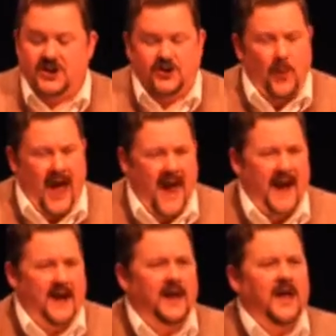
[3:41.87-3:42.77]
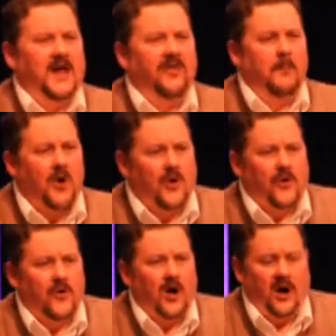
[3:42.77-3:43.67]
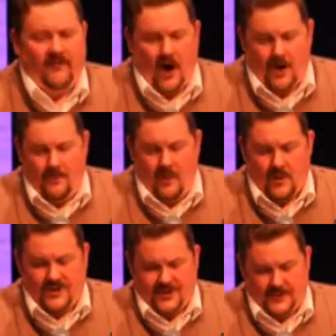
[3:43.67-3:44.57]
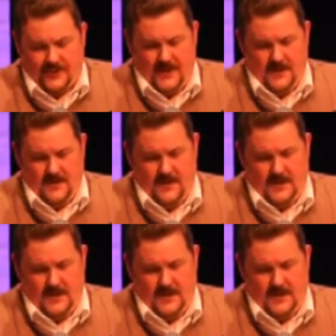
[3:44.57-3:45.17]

to aid in the murder of unborn children.